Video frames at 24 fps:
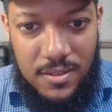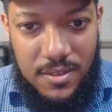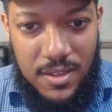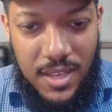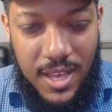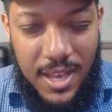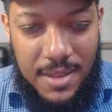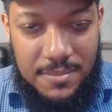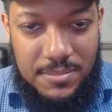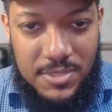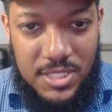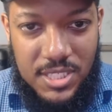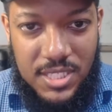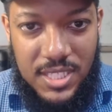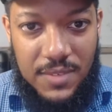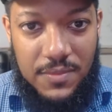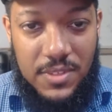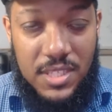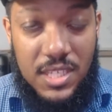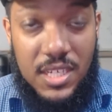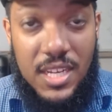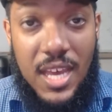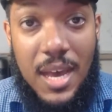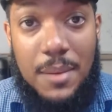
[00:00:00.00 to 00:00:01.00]
I'm just
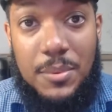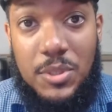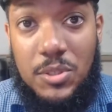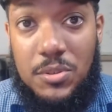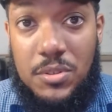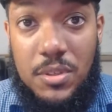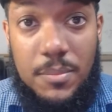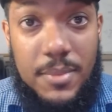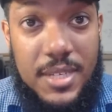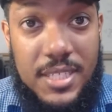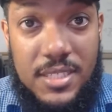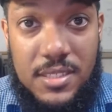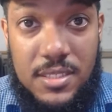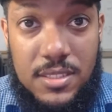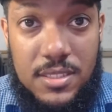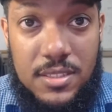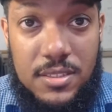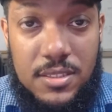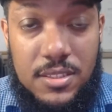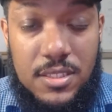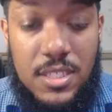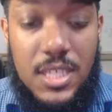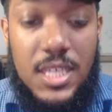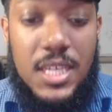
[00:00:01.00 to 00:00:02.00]
leaving the nominal
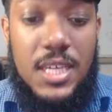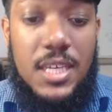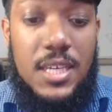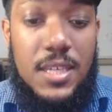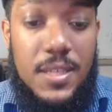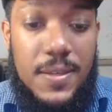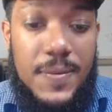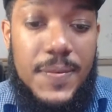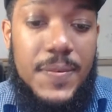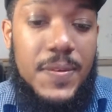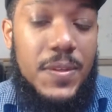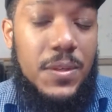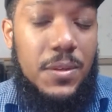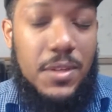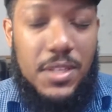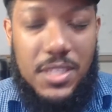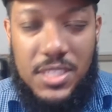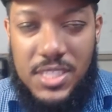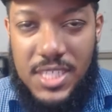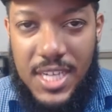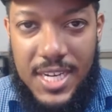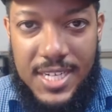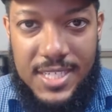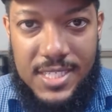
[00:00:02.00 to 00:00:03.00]
dimensions. You can
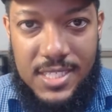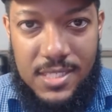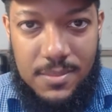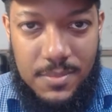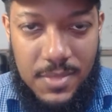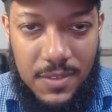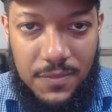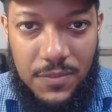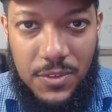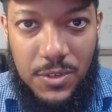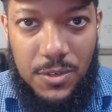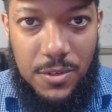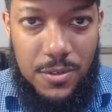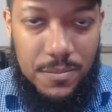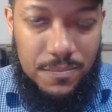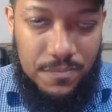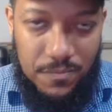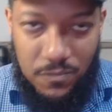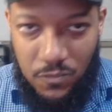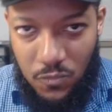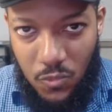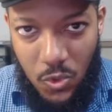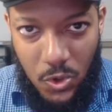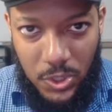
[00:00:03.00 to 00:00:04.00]
change them if you're
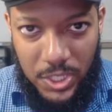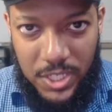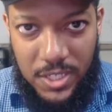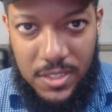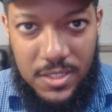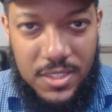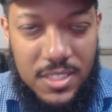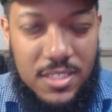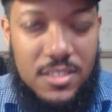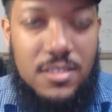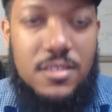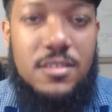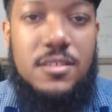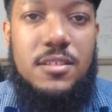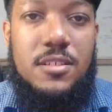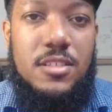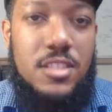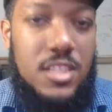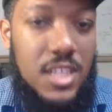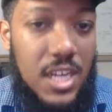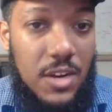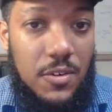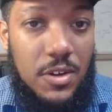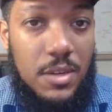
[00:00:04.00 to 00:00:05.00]
working on, this is a
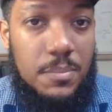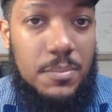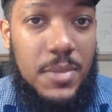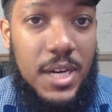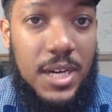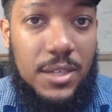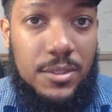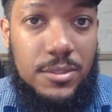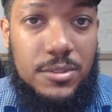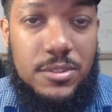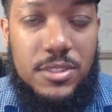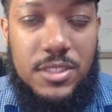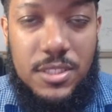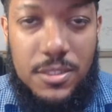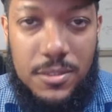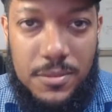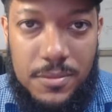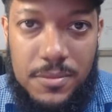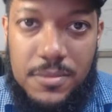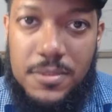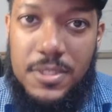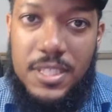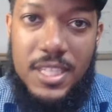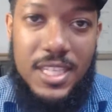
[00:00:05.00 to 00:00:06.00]
generic model, so
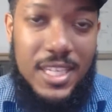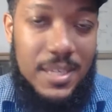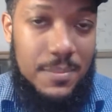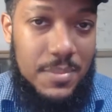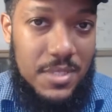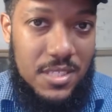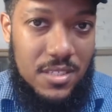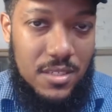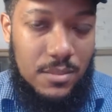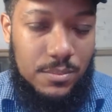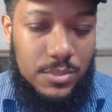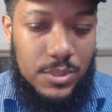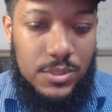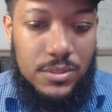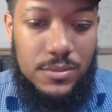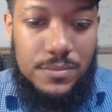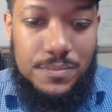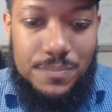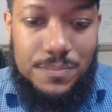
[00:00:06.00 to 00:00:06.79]
keep it simple.